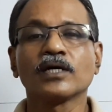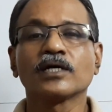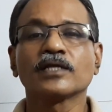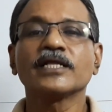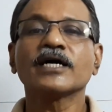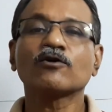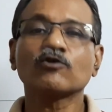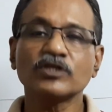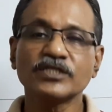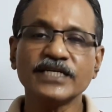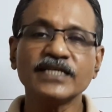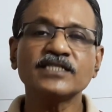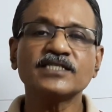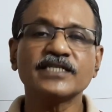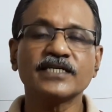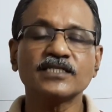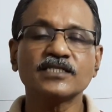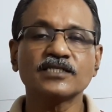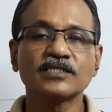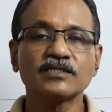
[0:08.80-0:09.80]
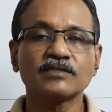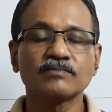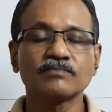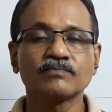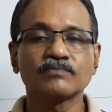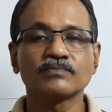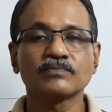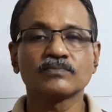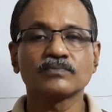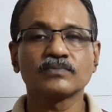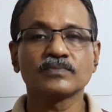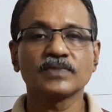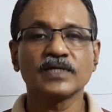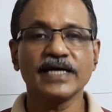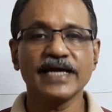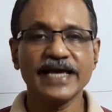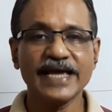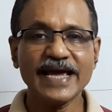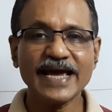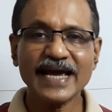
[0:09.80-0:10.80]
The question says,
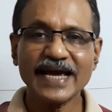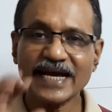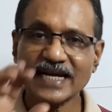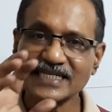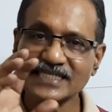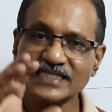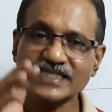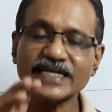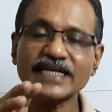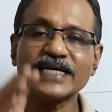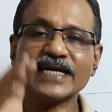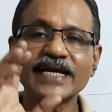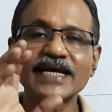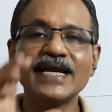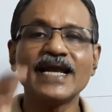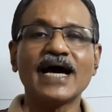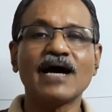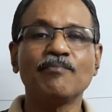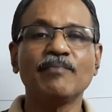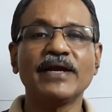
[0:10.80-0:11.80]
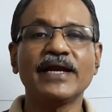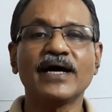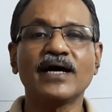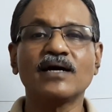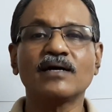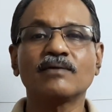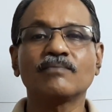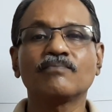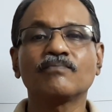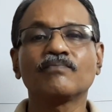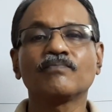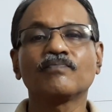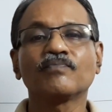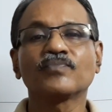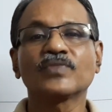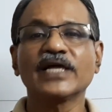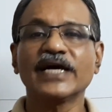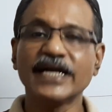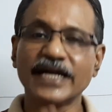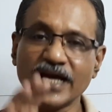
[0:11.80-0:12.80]
a hexagonal lamina
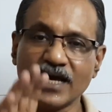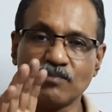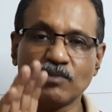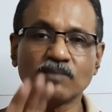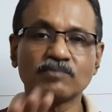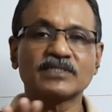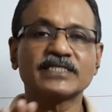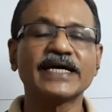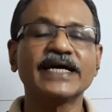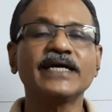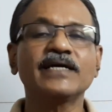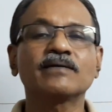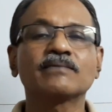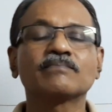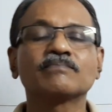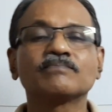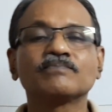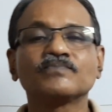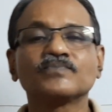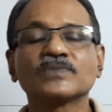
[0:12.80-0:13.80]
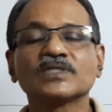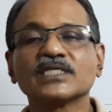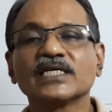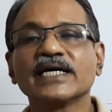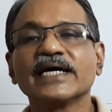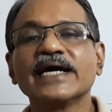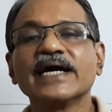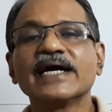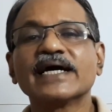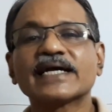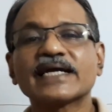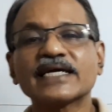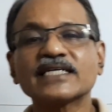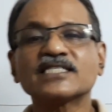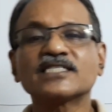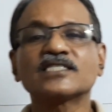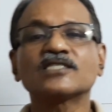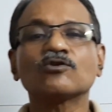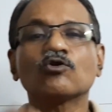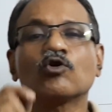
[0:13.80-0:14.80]
30 mm side
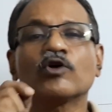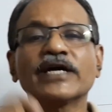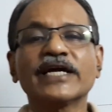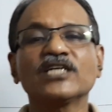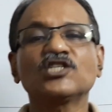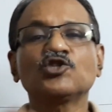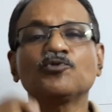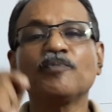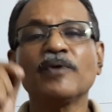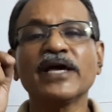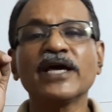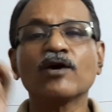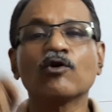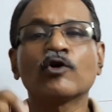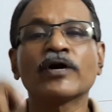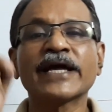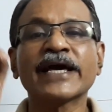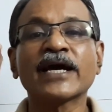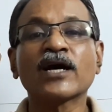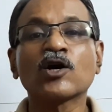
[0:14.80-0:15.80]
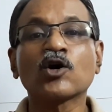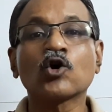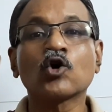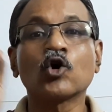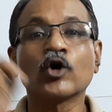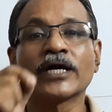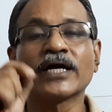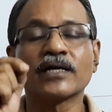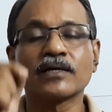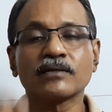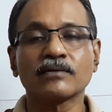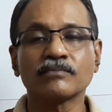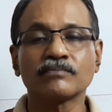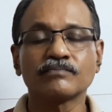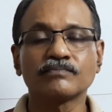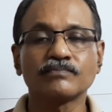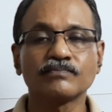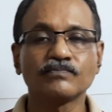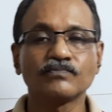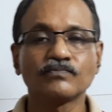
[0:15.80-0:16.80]
rests on HP on a corner
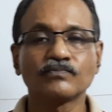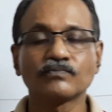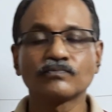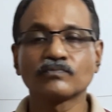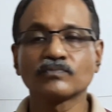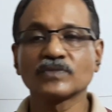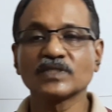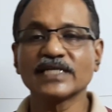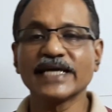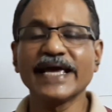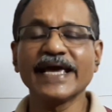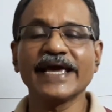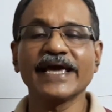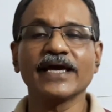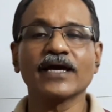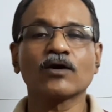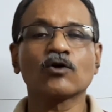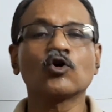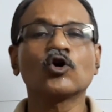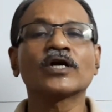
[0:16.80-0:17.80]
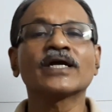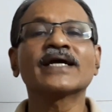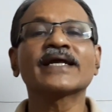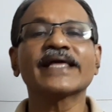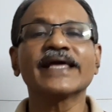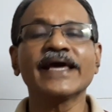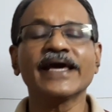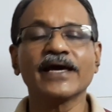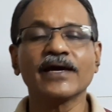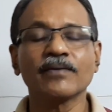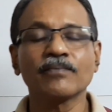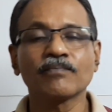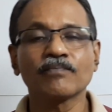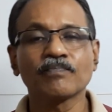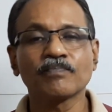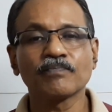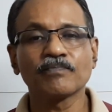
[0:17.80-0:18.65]
A. Corner A.